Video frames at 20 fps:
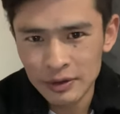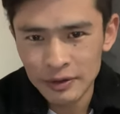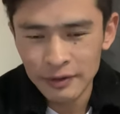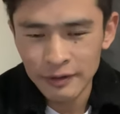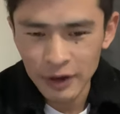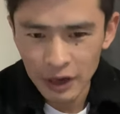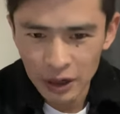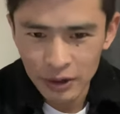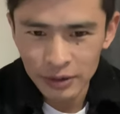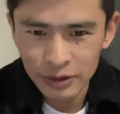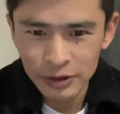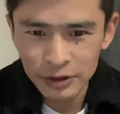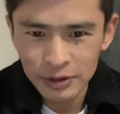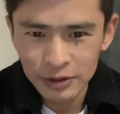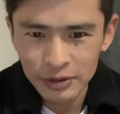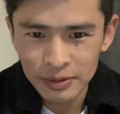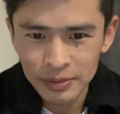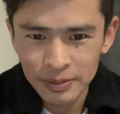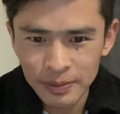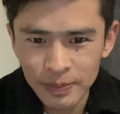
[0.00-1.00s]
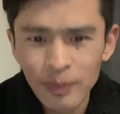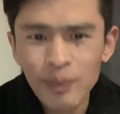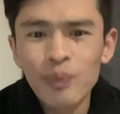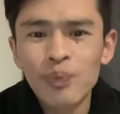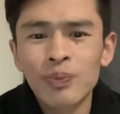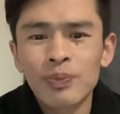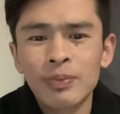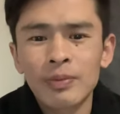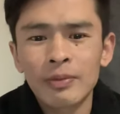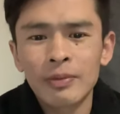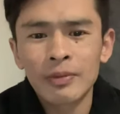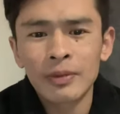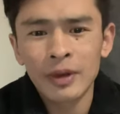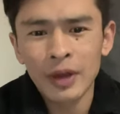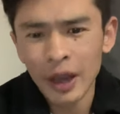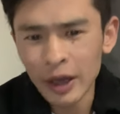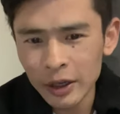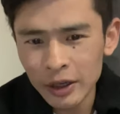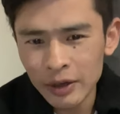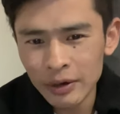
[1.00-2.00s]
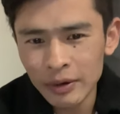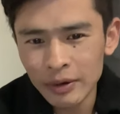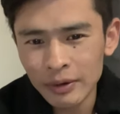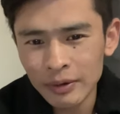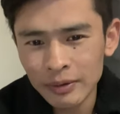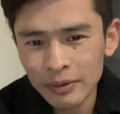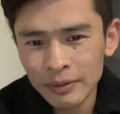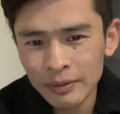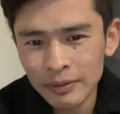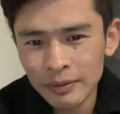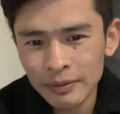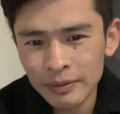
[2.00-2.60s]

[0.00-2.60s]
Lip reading: values. Thank you.